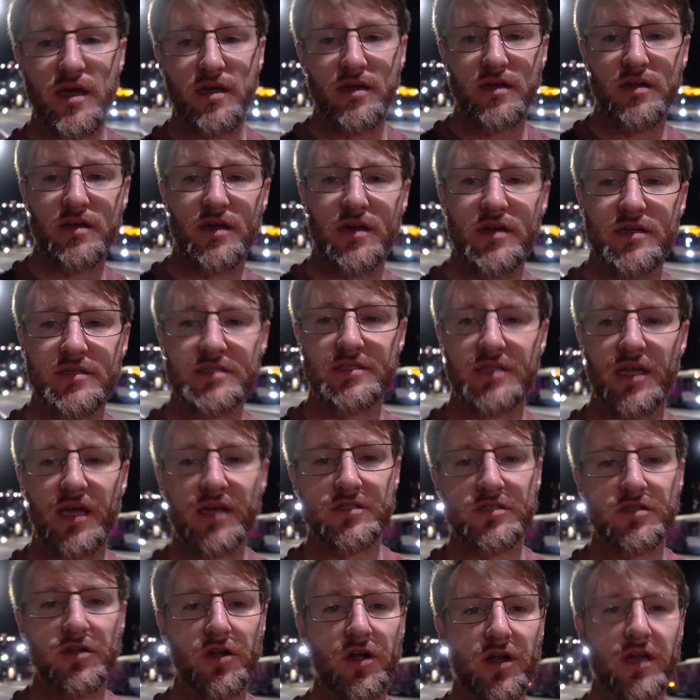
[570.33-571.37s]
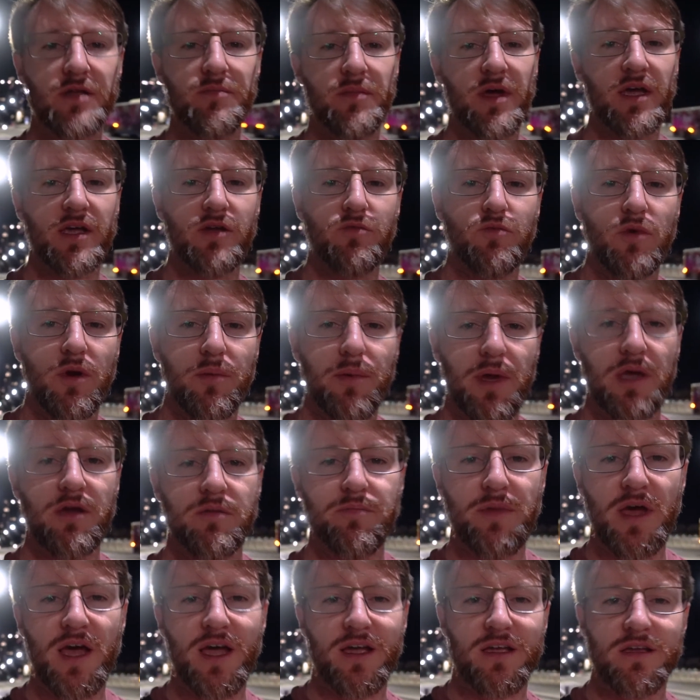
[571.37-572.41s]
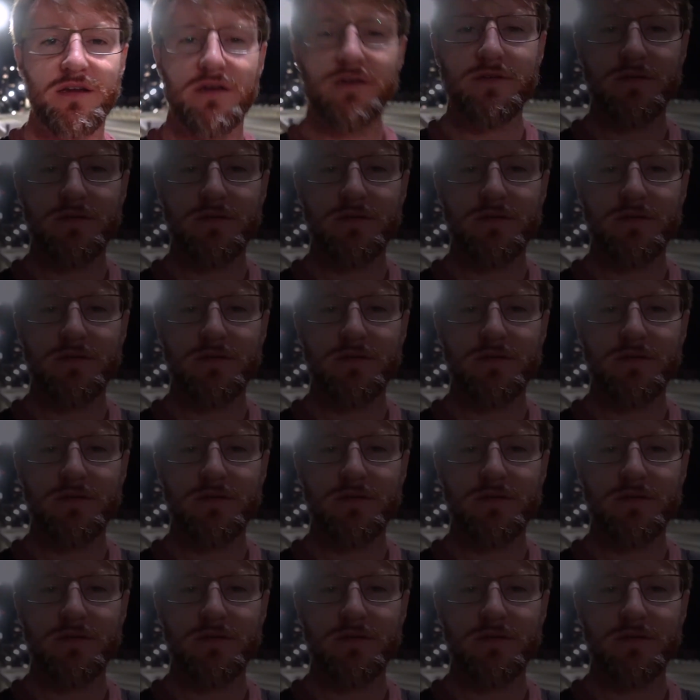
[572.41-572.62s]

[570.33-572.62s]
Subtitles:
I'm going to start slowly making my way back.